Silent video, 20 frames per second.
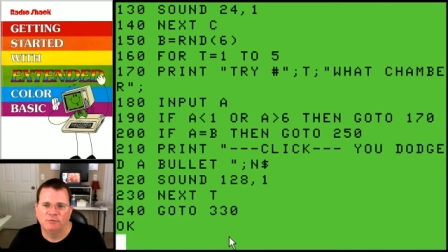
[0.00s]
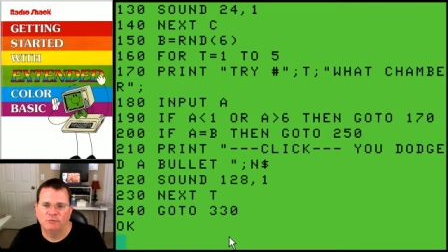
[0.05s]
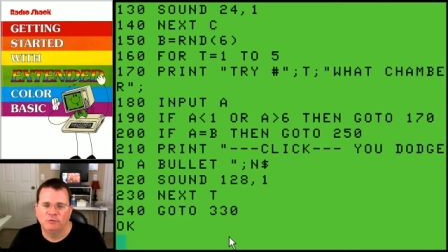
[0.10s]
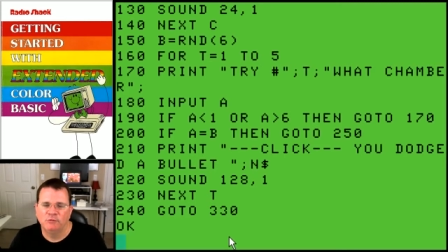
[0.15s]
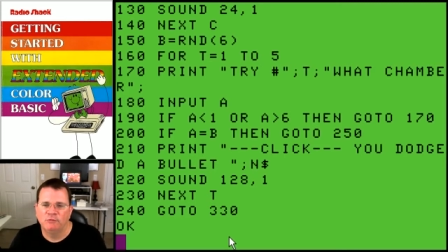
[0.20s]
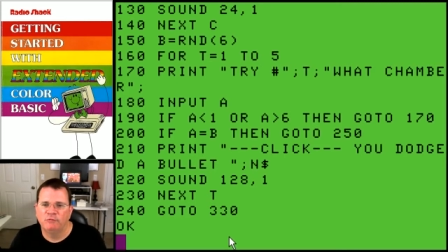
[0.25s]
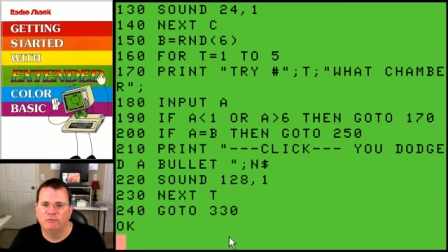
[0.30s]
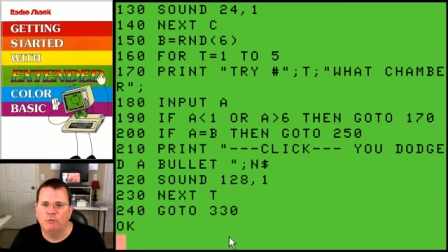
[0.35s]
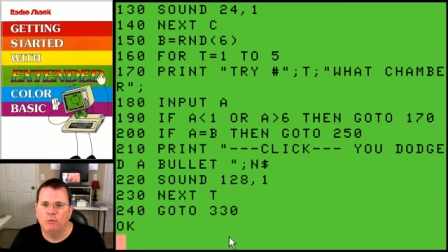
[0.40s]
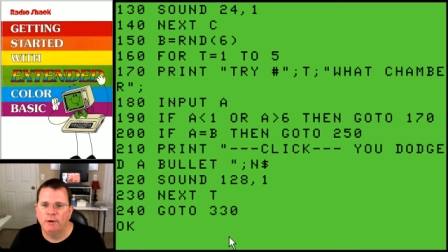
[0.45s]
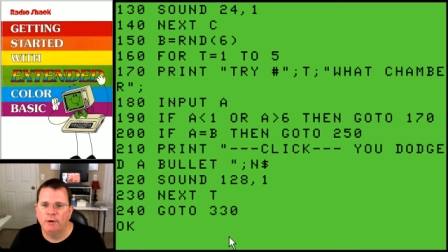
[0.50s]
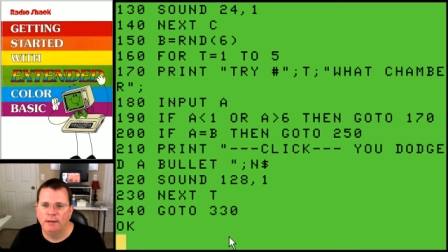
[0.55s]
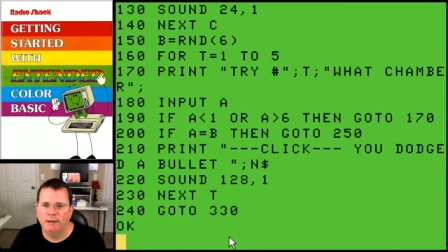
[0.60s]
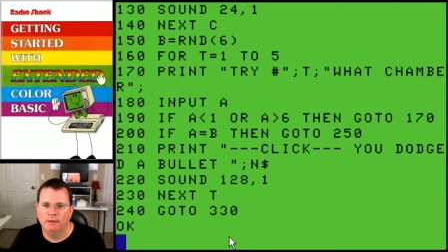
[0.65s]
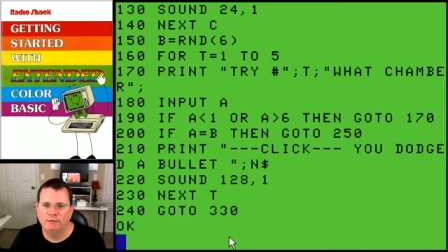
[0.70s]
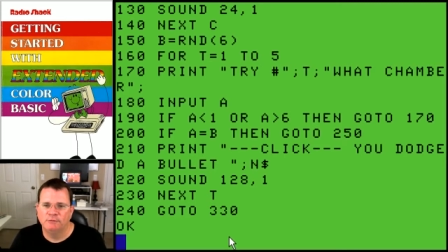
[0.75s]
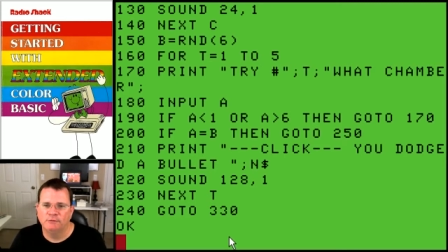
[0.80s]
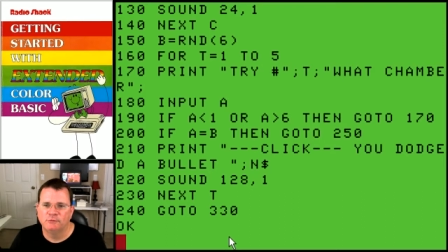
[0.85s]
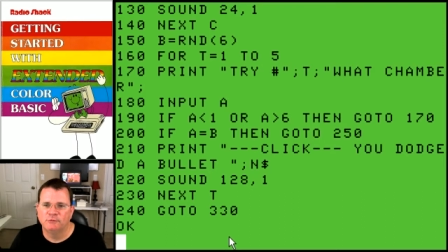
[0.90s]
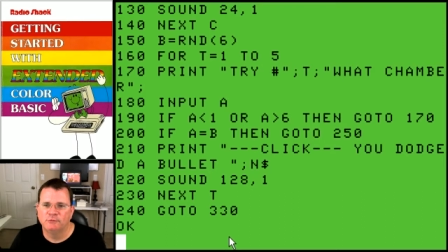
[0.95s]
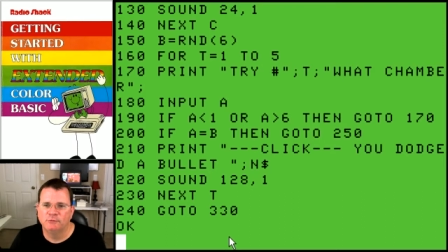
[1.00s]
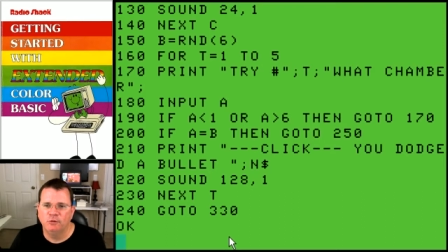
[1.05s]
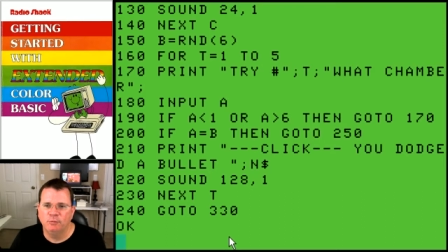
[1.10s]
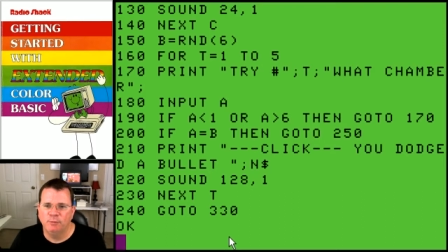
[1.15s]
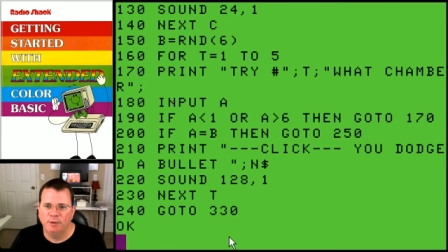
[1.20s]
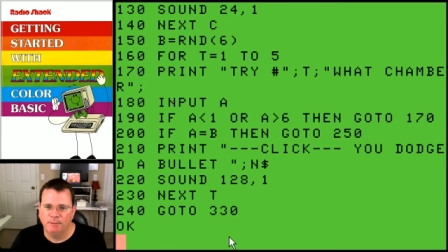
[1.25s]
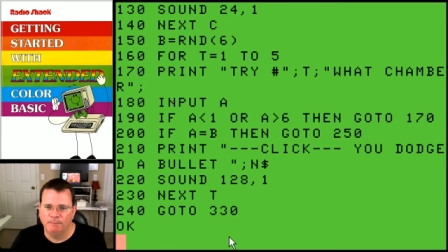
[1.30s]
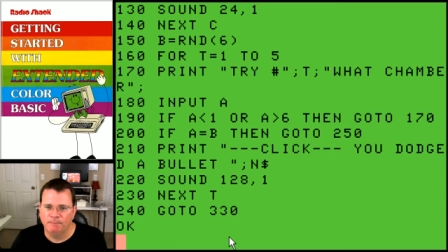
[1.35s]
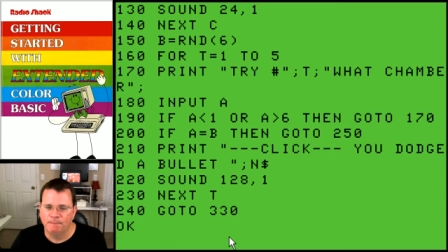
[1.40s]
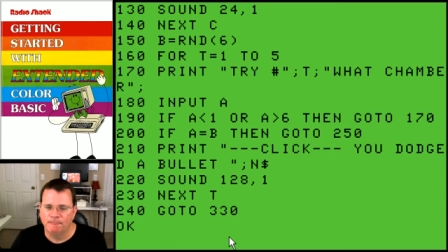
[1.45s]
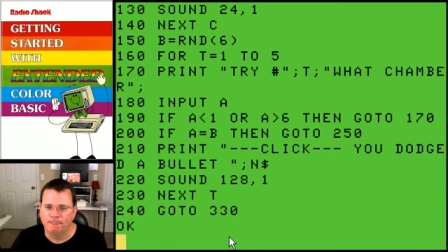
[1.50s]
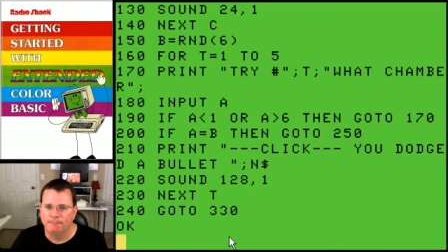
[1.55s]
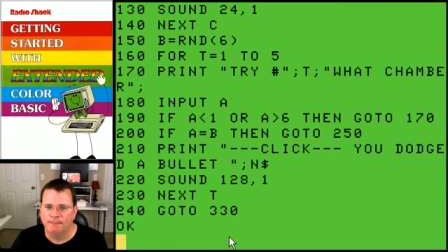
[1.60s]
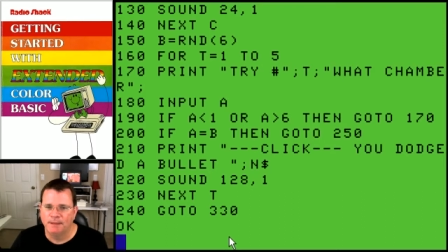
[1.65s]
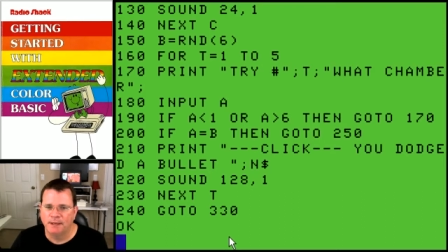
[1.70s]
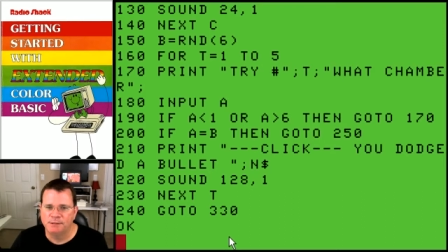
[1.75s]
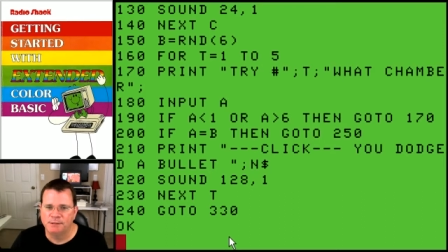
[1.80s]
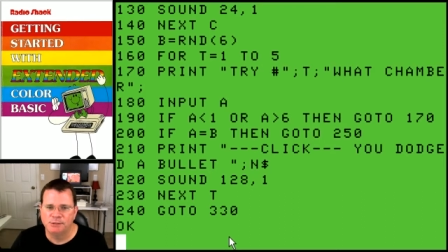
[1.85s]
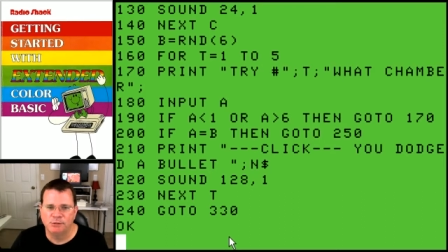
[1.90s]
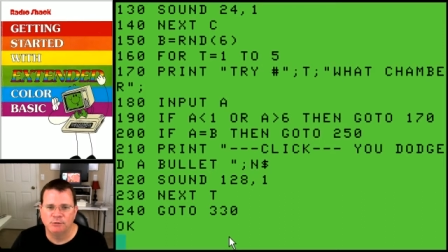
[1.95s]
240 is assuming
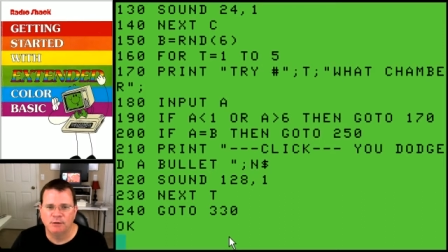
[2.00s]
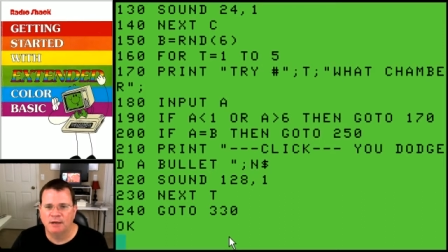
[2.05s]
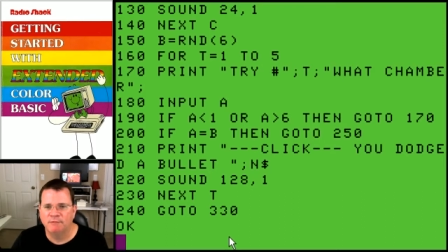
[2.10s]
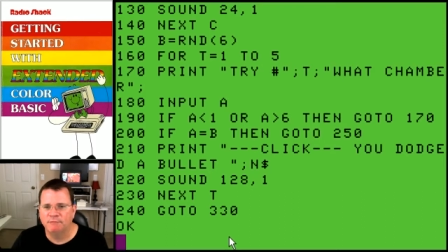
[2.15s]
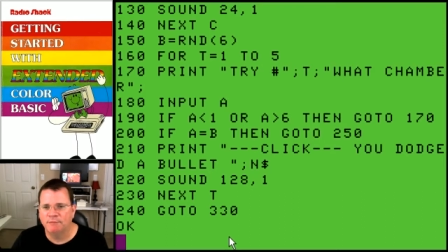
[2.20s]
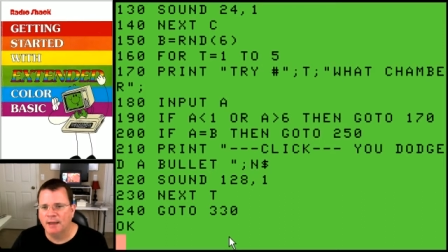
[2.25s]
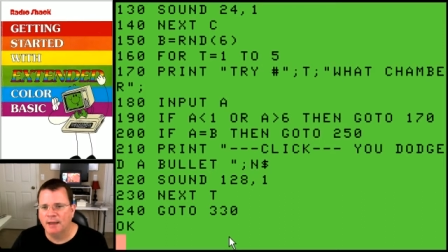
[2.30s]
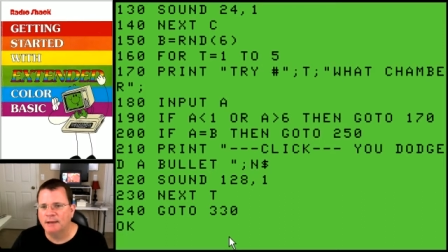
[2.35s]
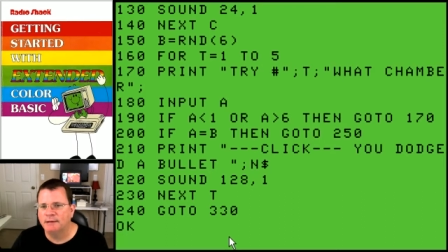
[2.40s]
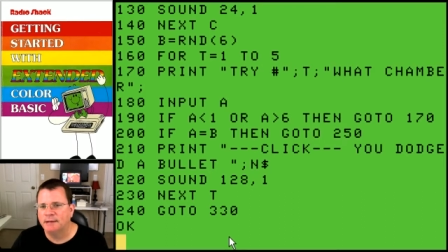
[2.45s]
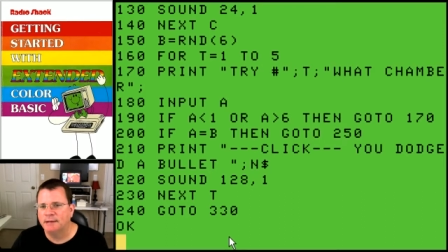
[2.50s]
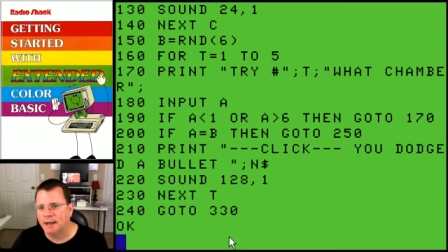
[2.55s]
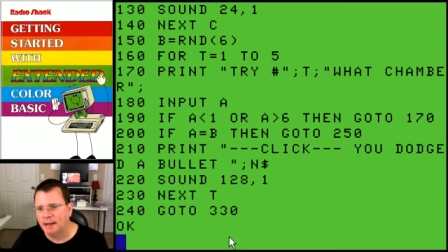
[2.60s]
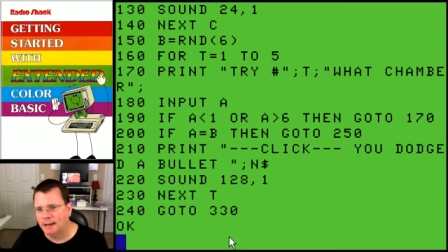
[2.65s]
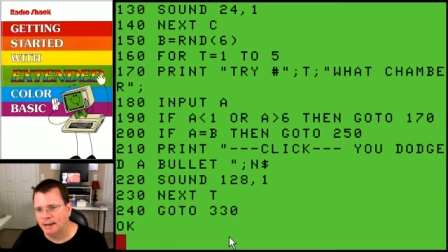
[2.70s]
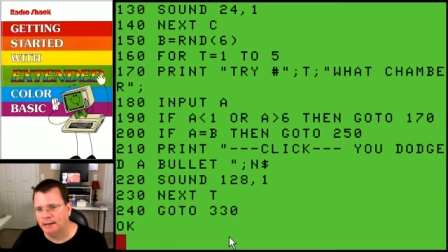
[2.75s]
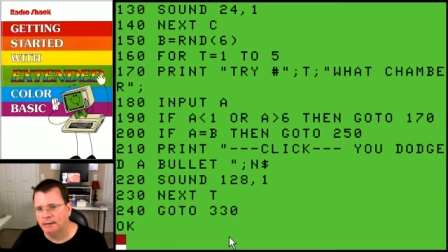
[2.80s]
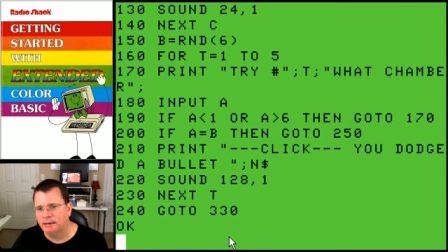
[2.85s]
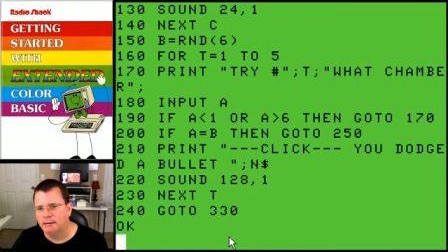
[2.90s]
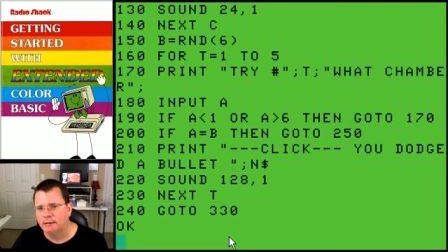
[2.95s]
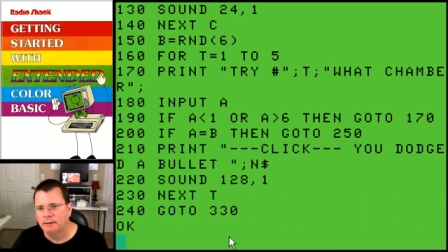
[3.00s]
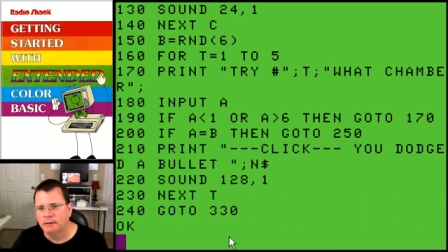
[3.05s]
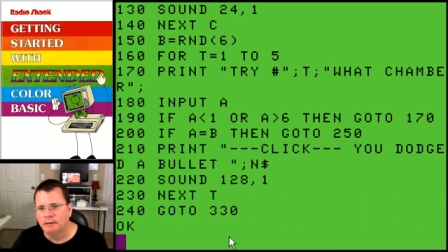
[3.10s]
that you have not died,